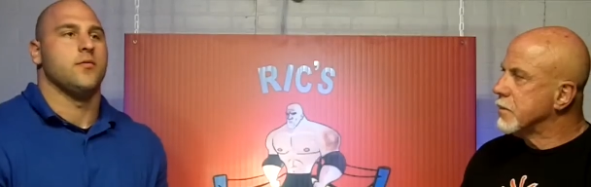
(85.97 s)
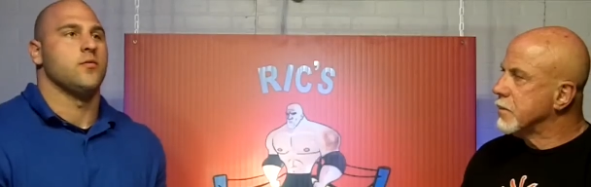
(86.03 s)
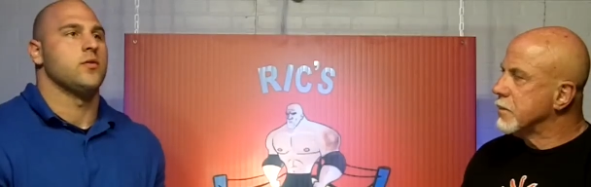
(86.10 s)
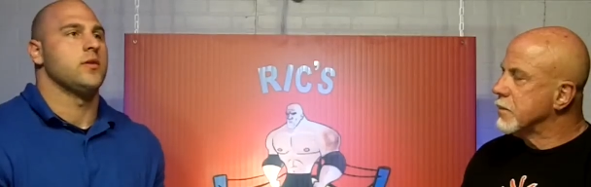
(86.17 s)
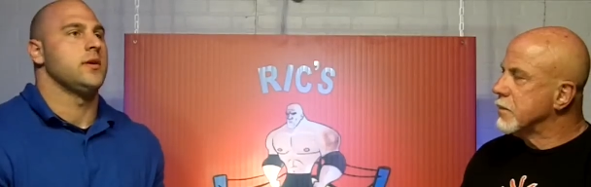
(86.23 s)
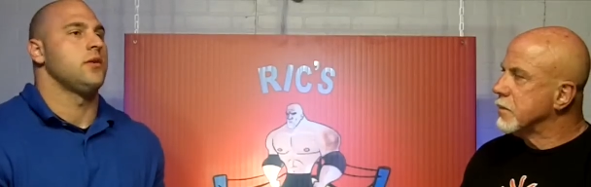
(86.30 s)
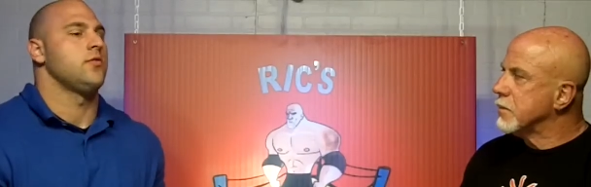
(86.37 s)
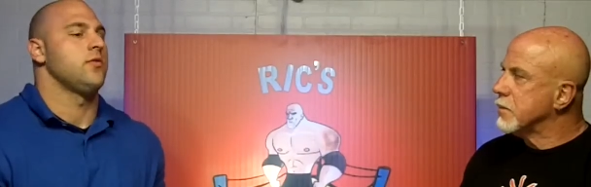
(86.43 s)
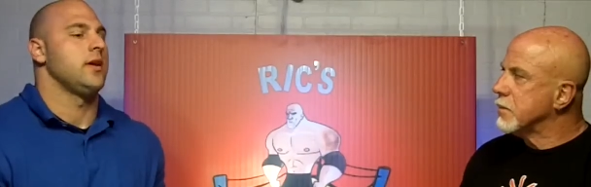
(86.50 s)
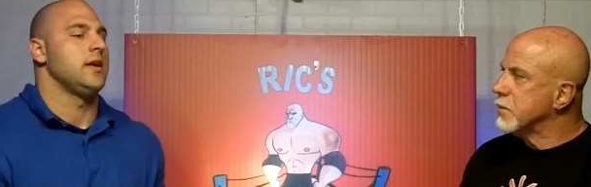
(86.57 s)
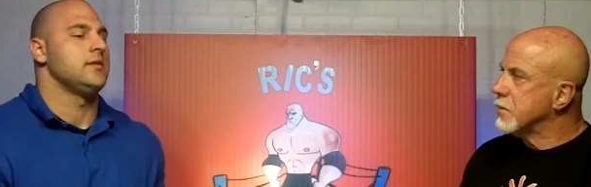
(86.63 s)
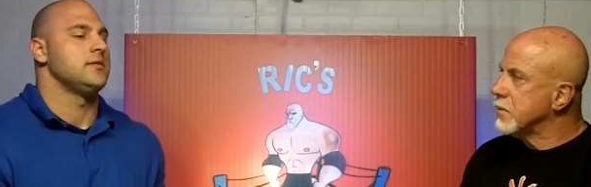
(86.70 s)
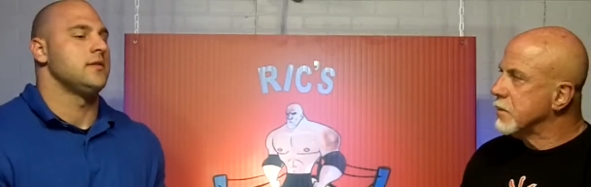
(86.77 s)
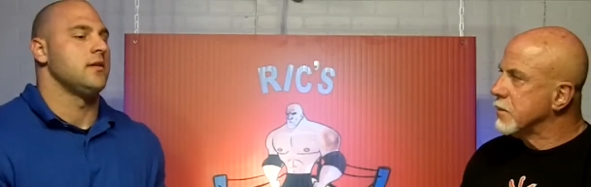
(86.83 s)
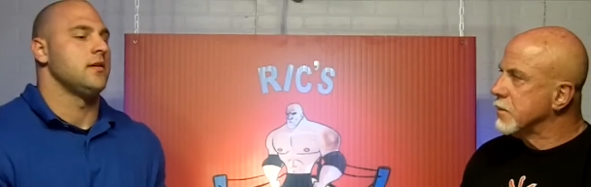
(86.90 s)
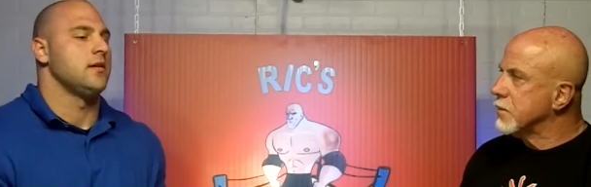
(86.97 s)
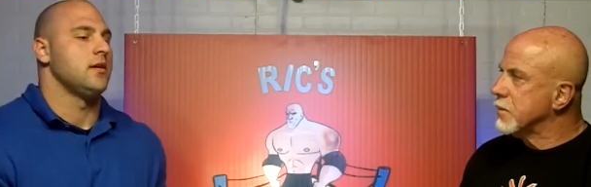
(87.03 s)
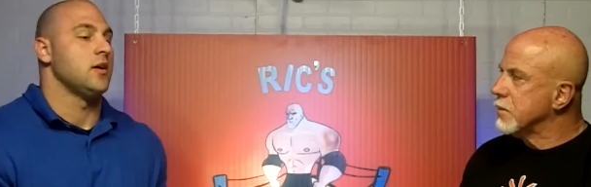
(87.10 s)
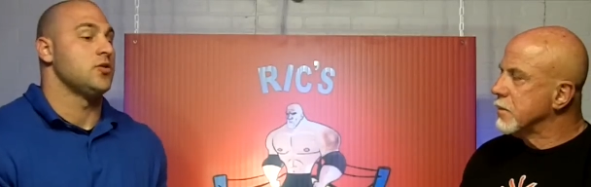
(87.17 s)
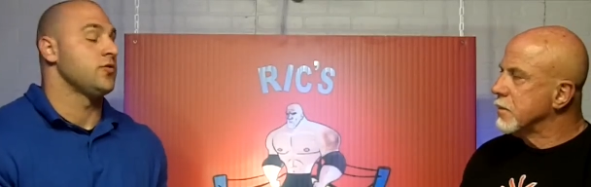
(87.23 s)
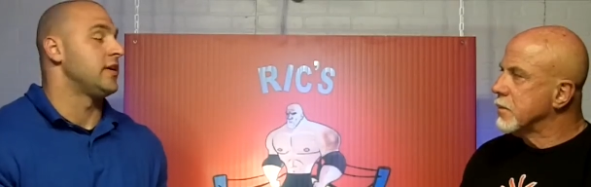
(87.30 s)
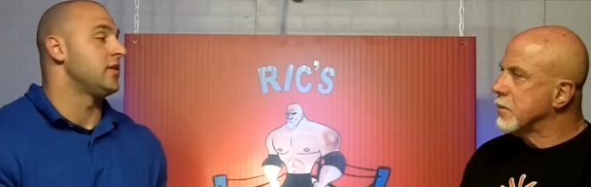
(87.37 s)
Speaker 1: it really creates
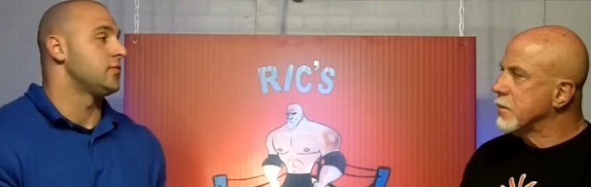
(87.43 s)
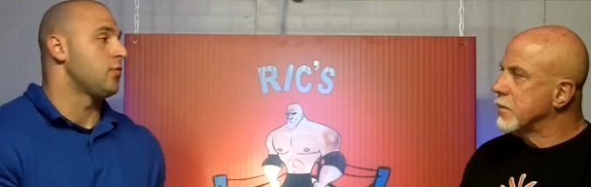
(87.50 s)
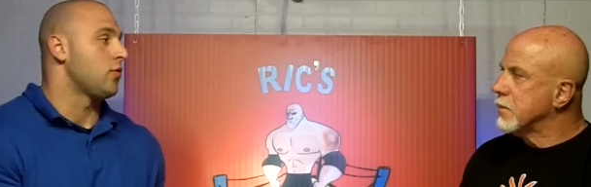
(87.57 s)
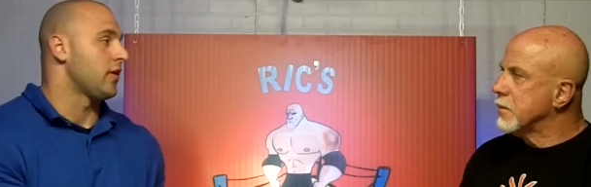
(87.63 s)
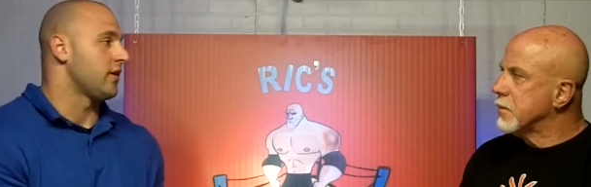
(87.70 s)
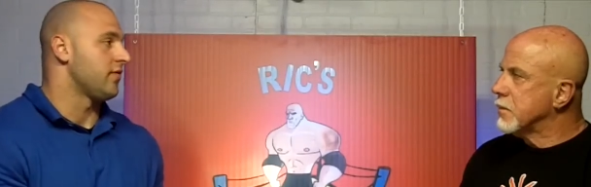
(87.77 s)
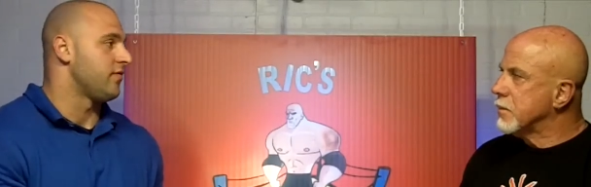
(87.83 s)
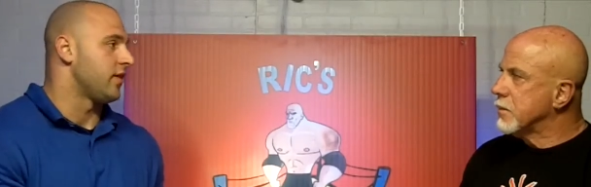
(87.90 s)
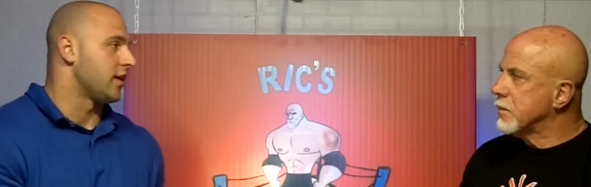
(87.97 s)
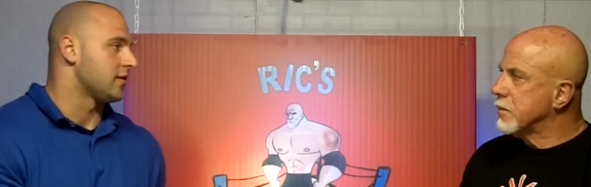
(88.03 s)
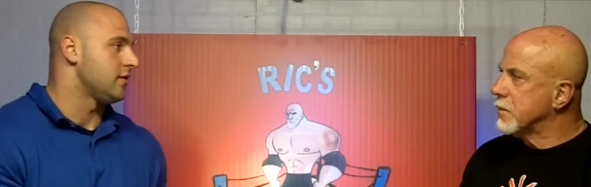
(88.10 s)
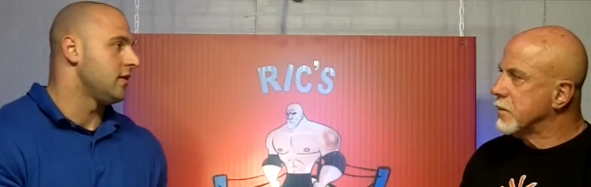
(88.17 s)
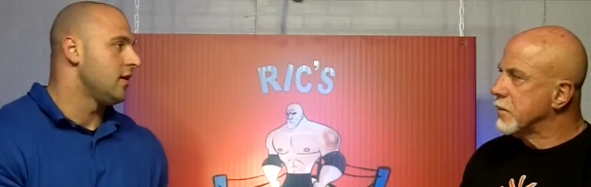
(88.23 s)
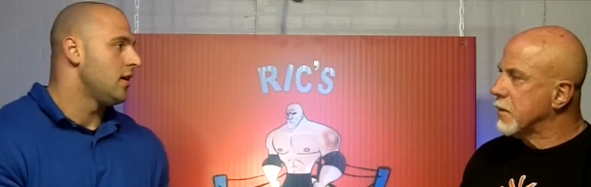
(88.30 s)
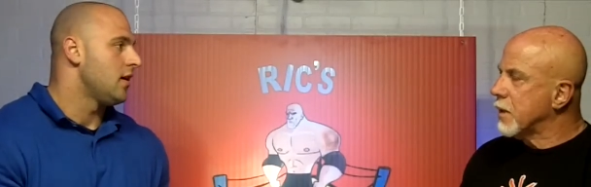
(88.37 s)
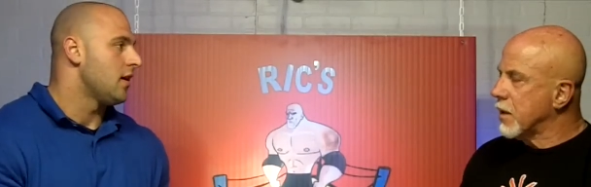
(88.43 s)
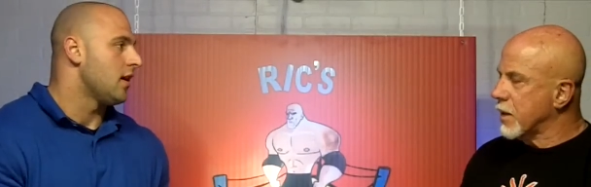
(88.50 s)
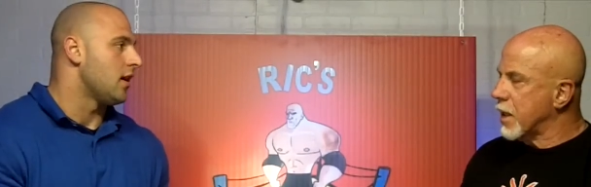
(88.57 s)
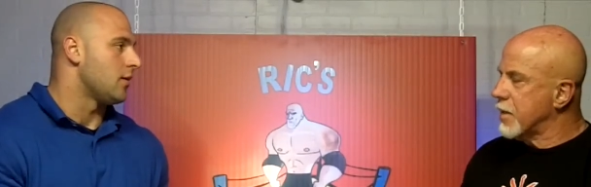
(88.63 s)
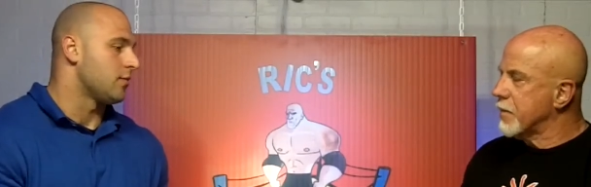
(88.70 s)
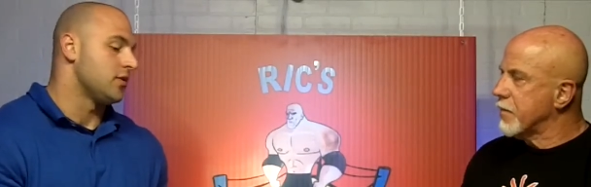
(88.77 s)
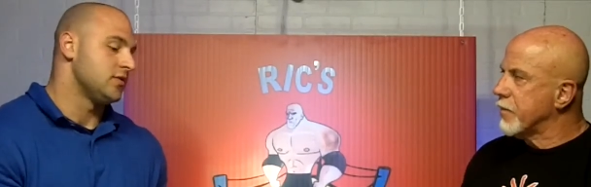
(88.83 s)
a, a transporting effect
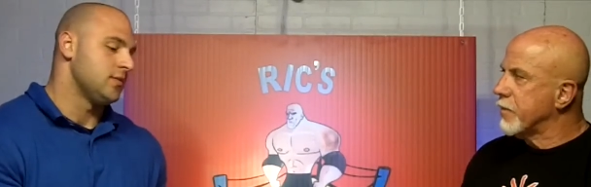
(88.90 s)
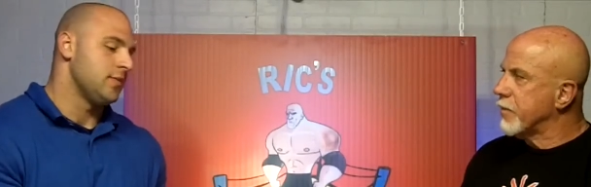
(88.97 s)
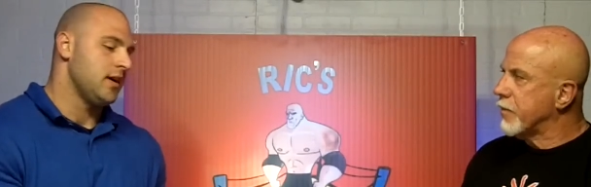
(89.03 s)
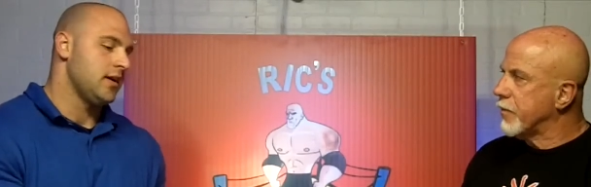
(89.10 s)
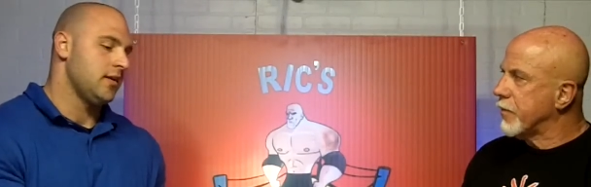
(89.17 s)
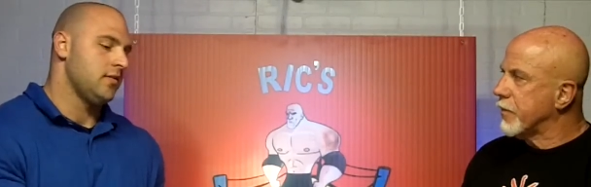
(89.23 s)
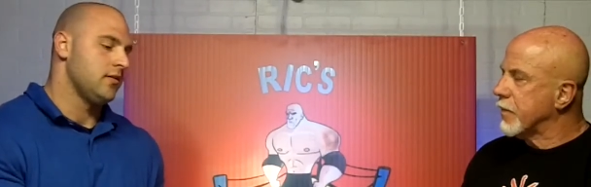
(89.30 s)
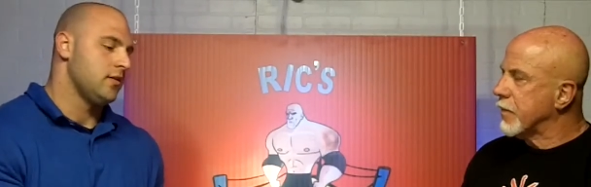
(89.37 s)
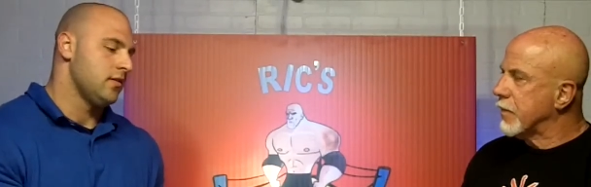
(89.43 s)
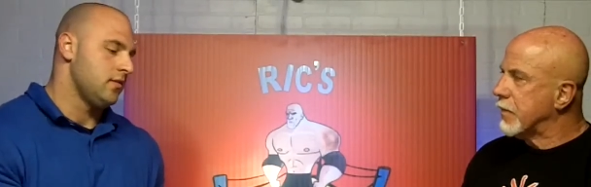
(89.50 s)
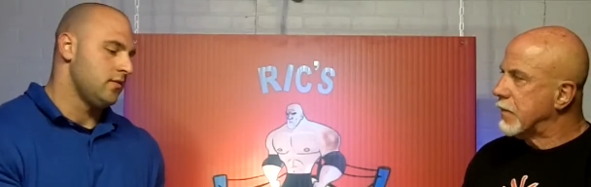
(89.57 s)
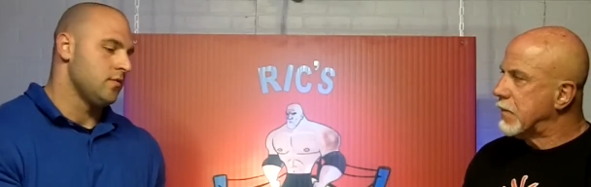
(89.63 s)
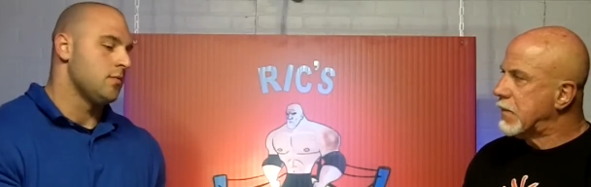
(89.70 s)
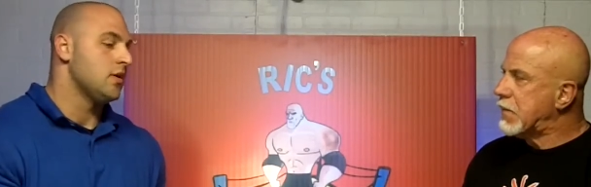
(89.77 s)
because okay. um, the body the the